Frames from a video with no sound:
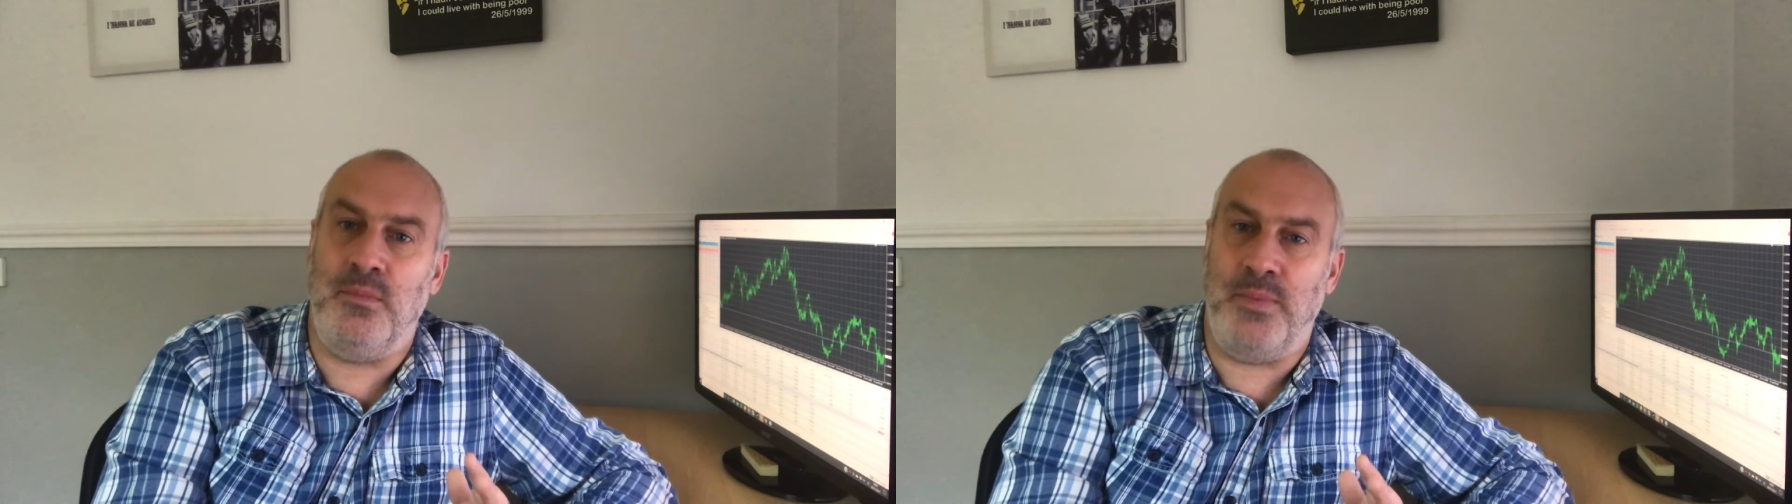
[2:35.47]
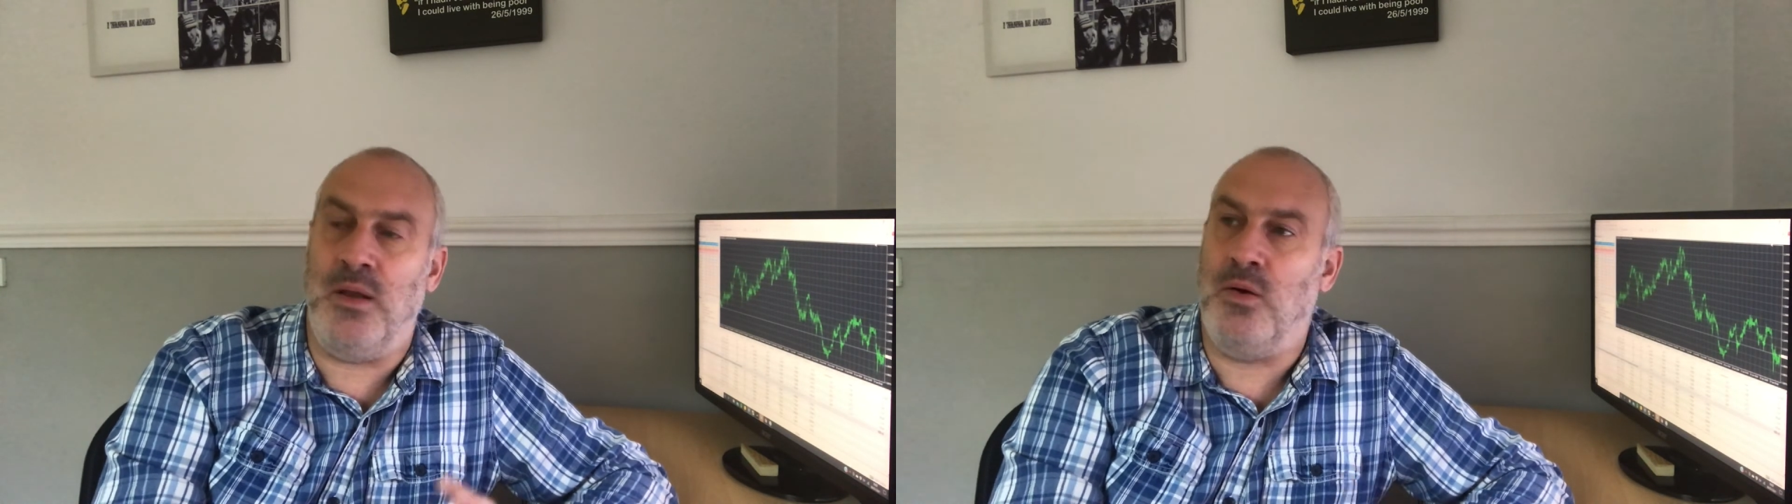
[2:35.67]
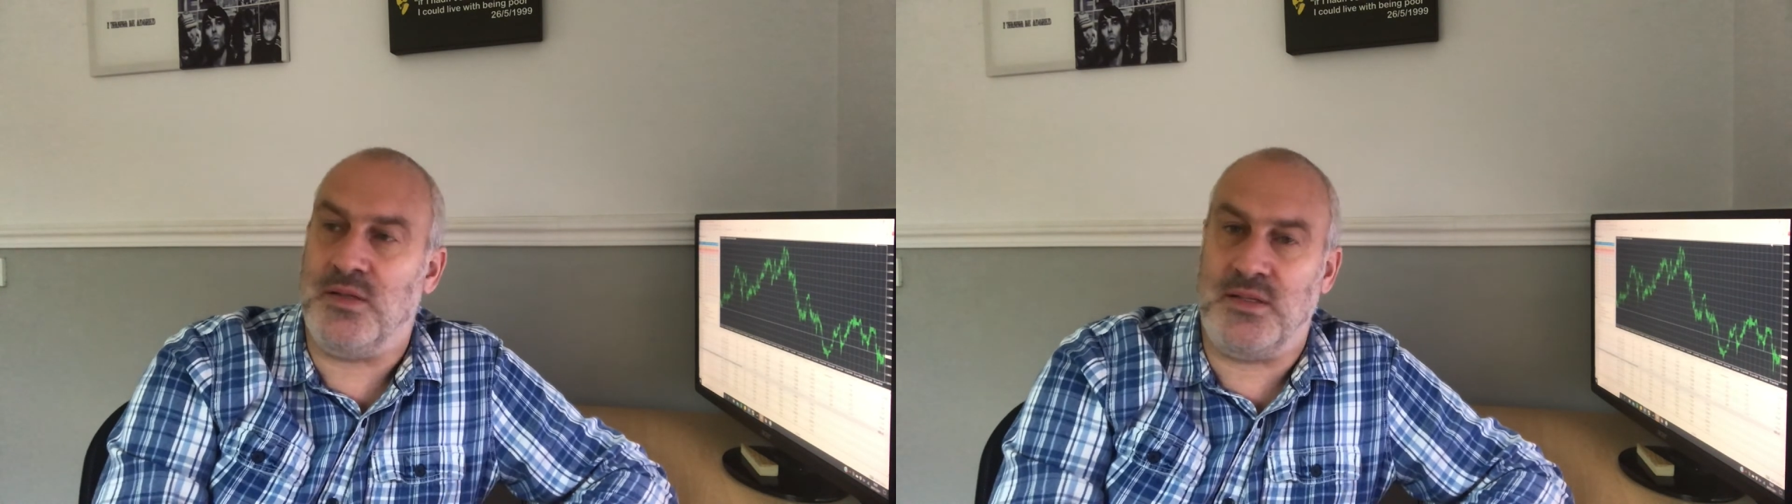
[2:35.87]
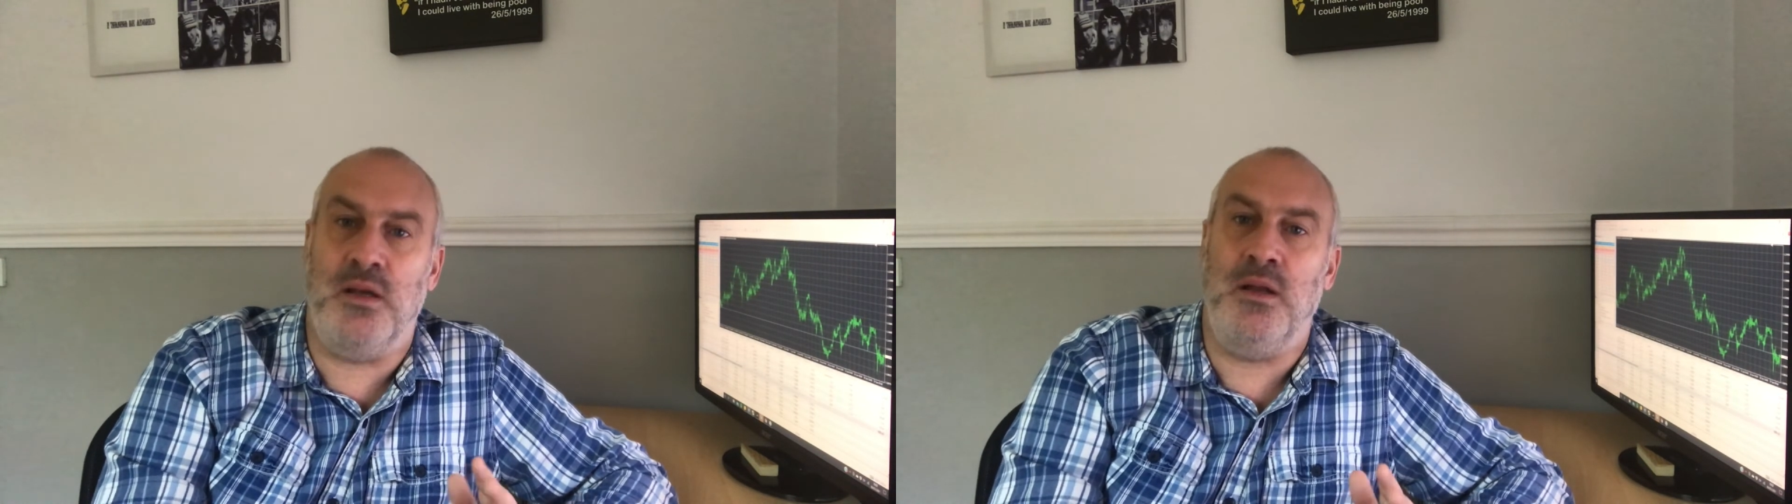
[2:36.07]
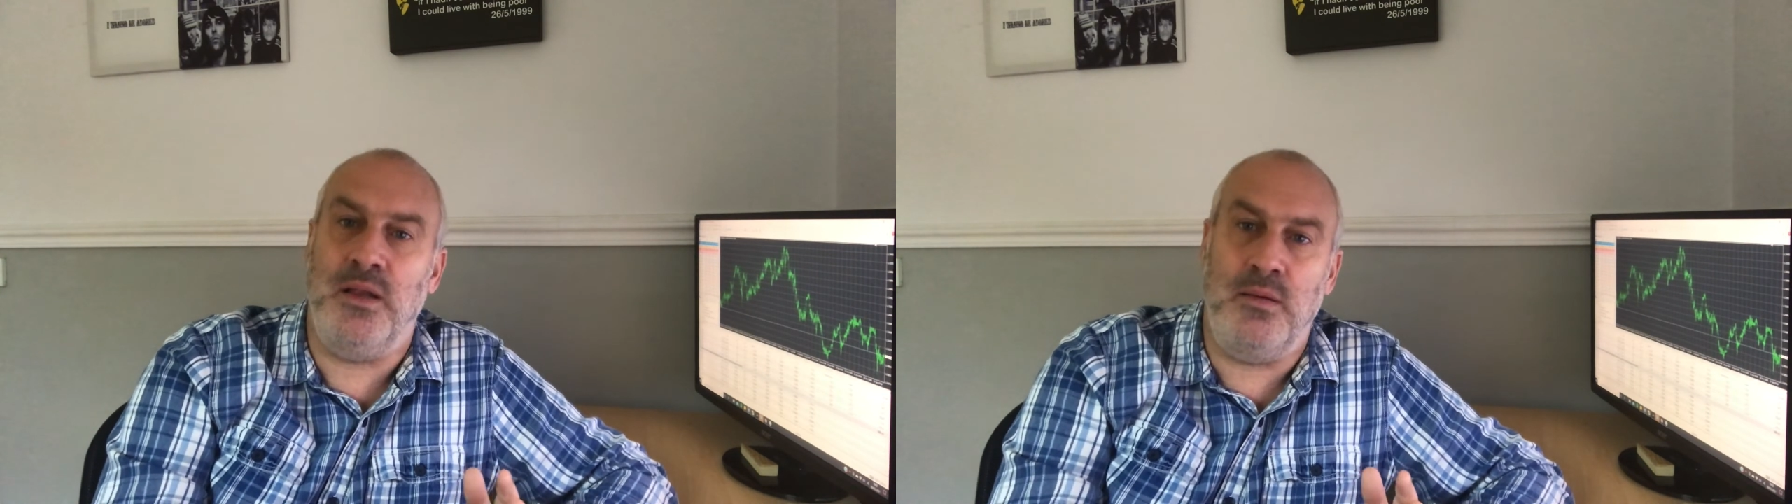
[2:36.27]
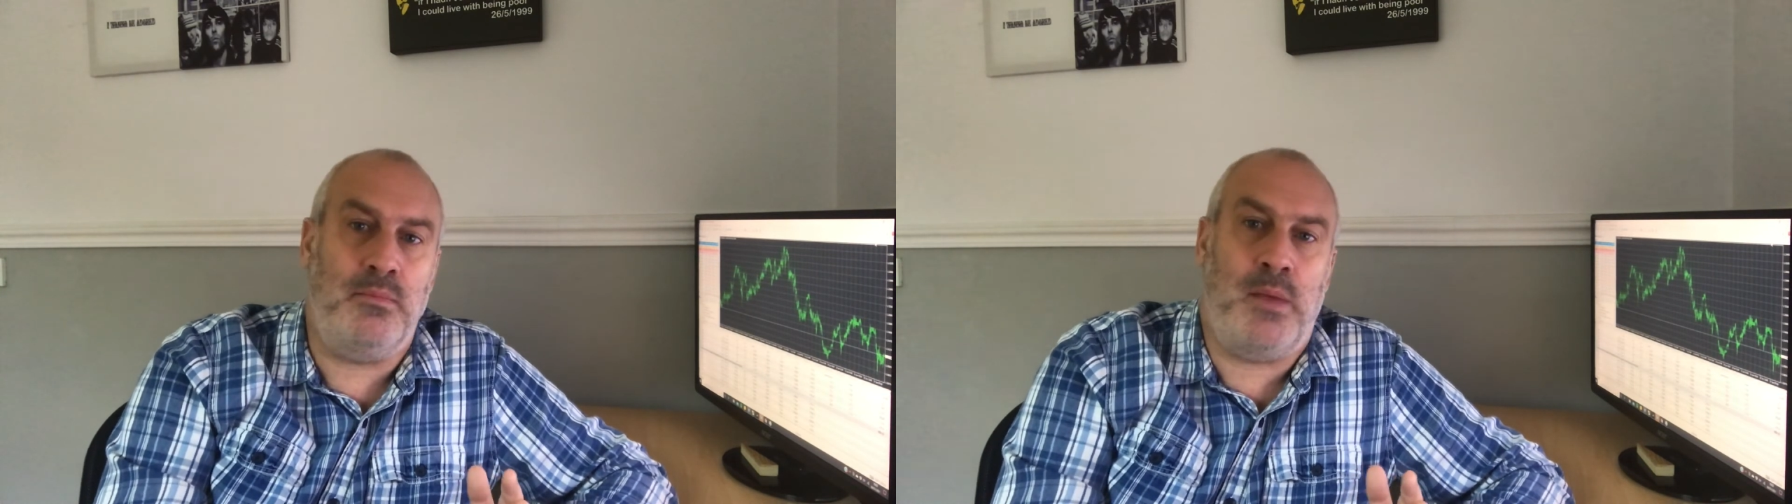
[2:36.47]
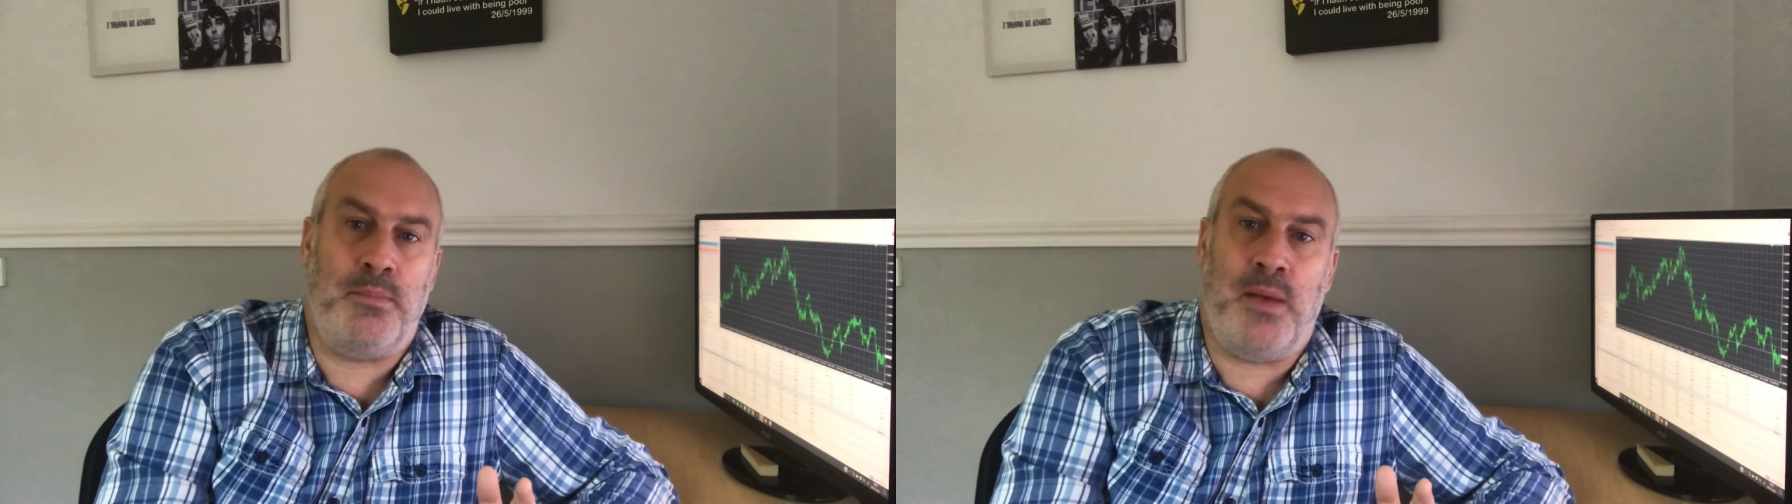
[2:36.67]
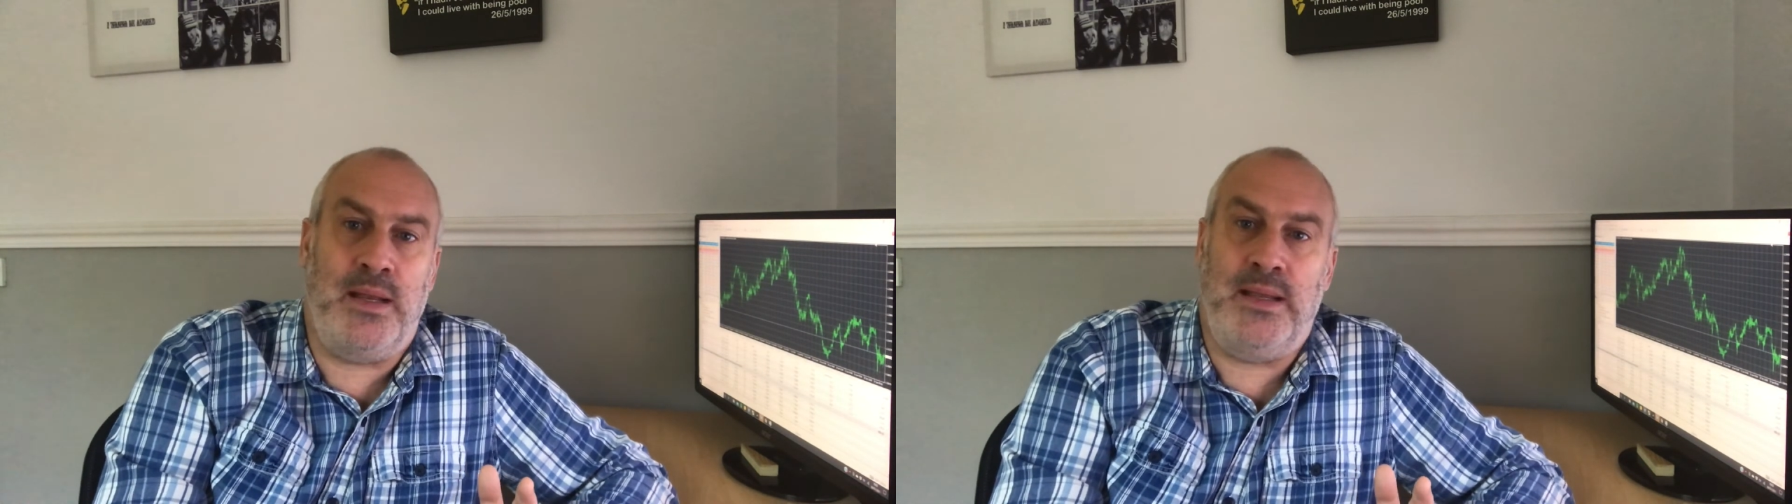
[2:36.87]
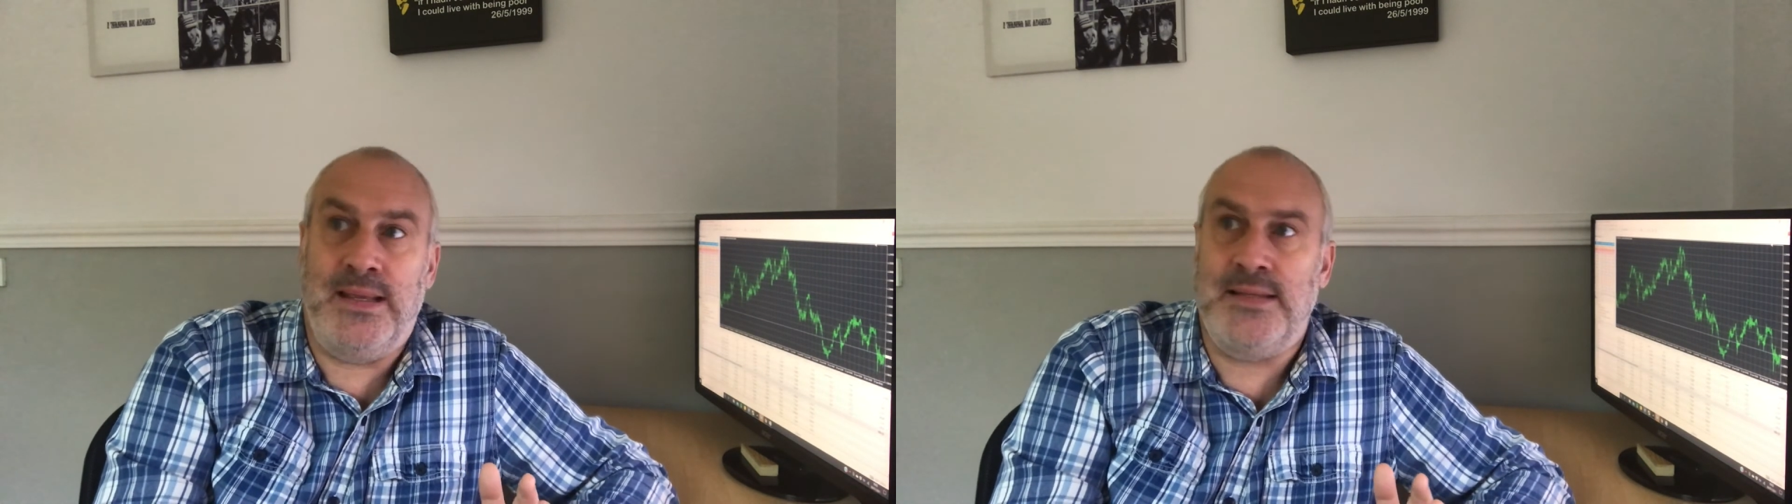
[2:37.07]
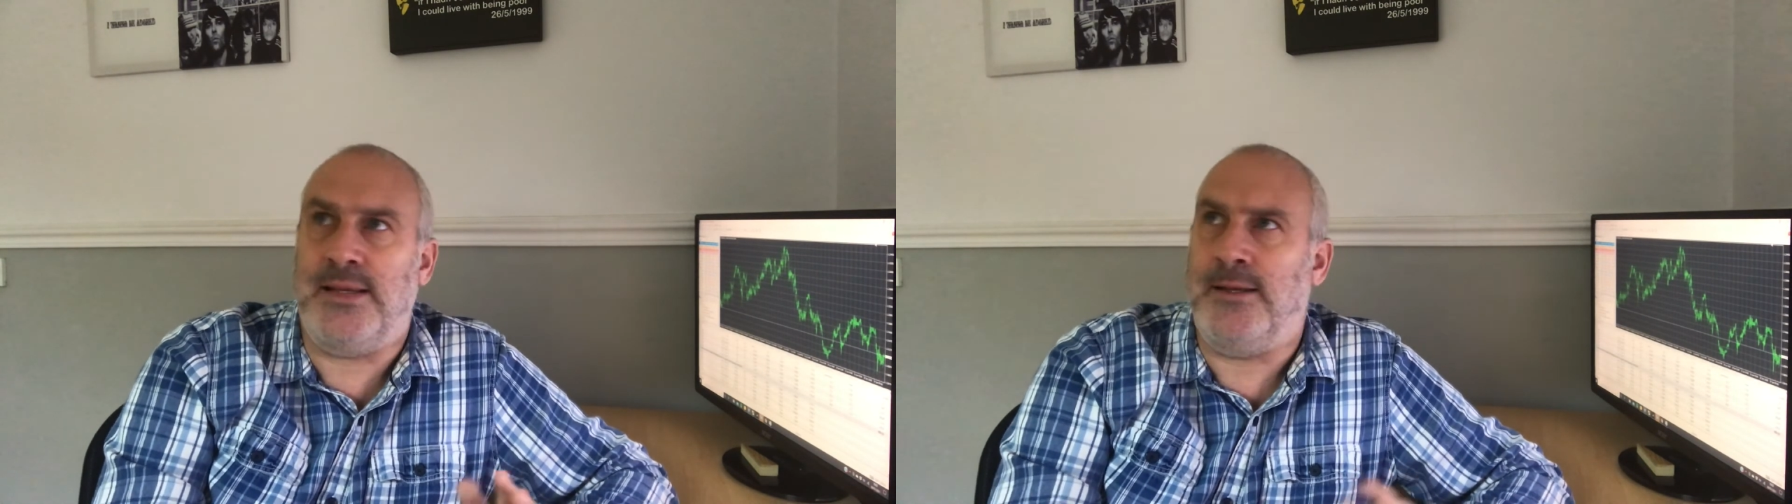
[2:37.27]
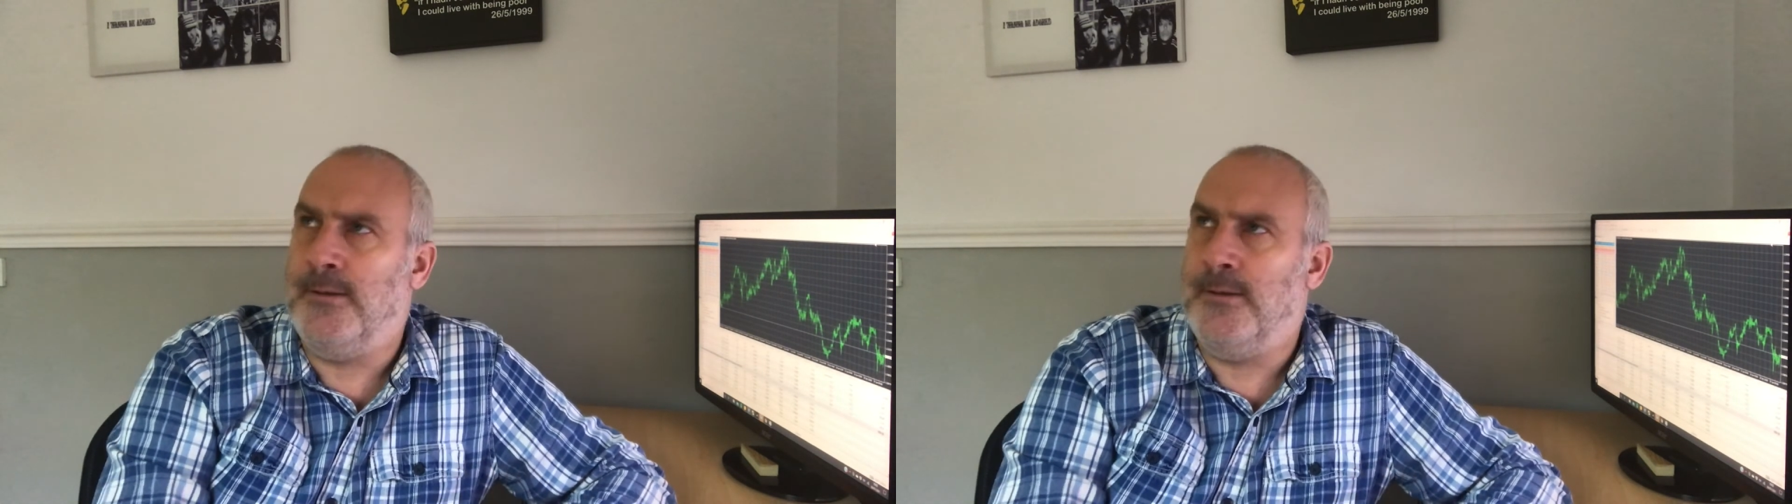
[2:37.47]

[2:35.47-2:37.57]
be long a sterling, make money, easy.